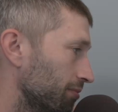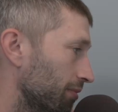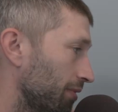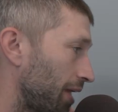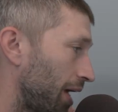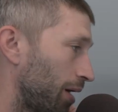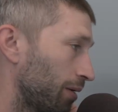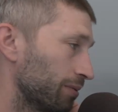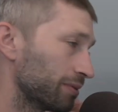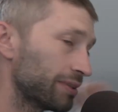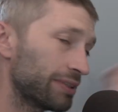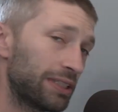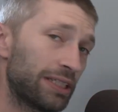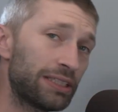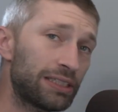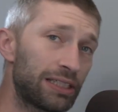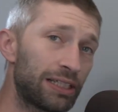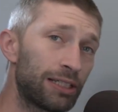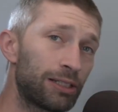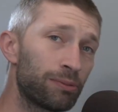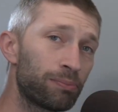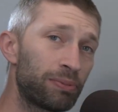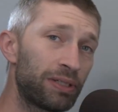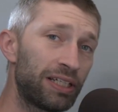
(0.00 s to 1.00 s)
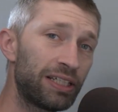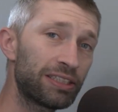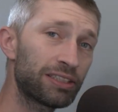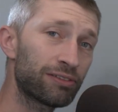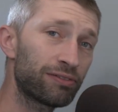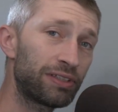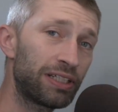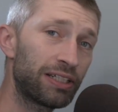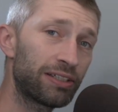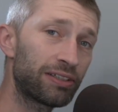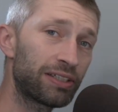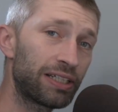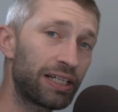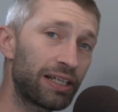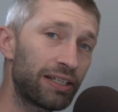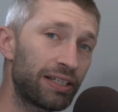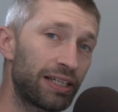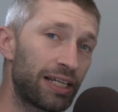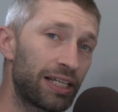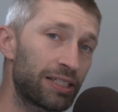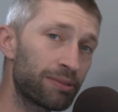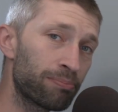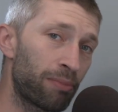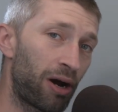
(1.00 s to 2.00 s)
Now, this little piece of the internet
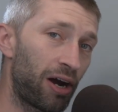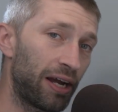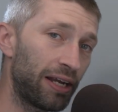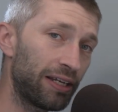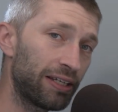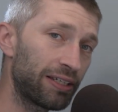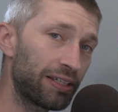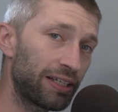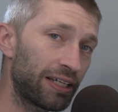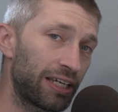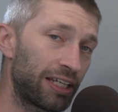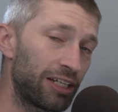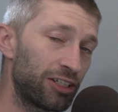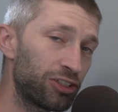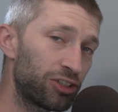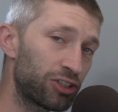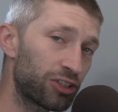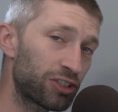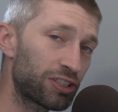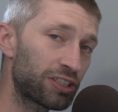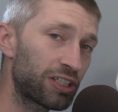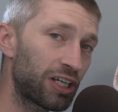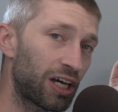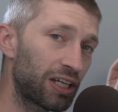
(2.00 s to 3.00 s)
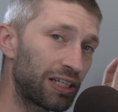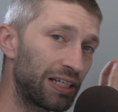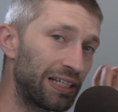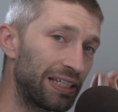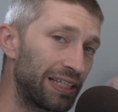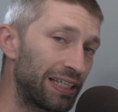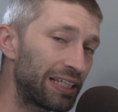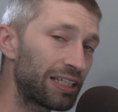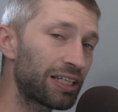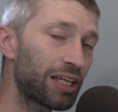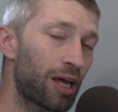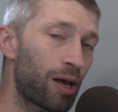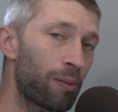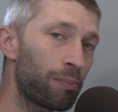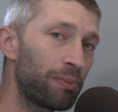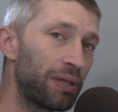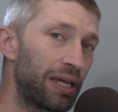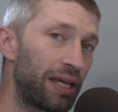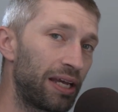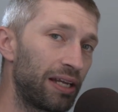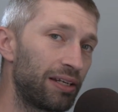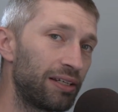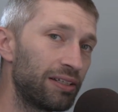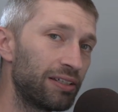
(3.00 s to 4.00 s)
is mine, and it just got a little
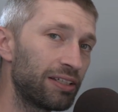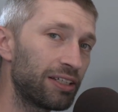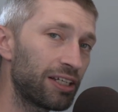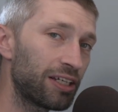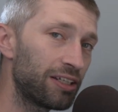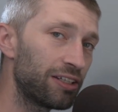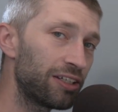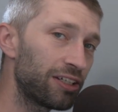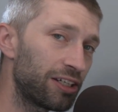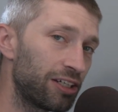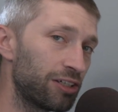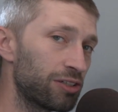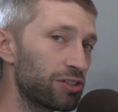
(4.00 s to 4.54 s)
update in the gear